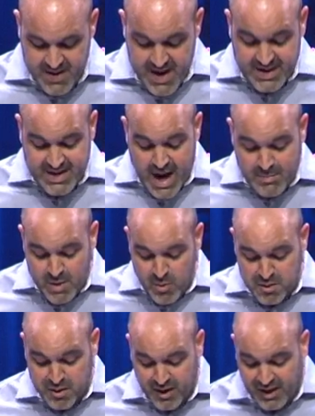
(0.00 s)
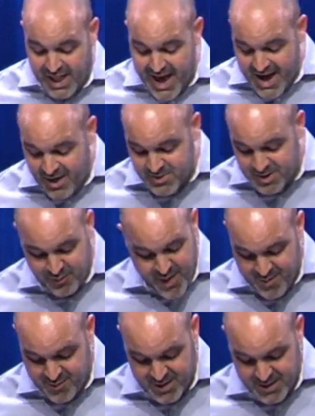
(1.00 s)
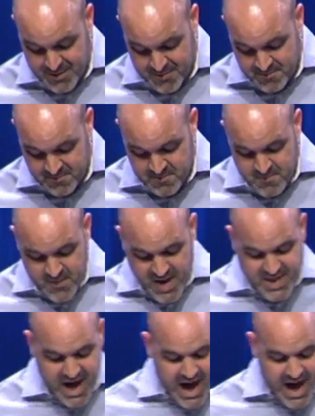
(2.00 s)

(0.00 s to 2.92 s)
and coming with the clouds of heaven. And the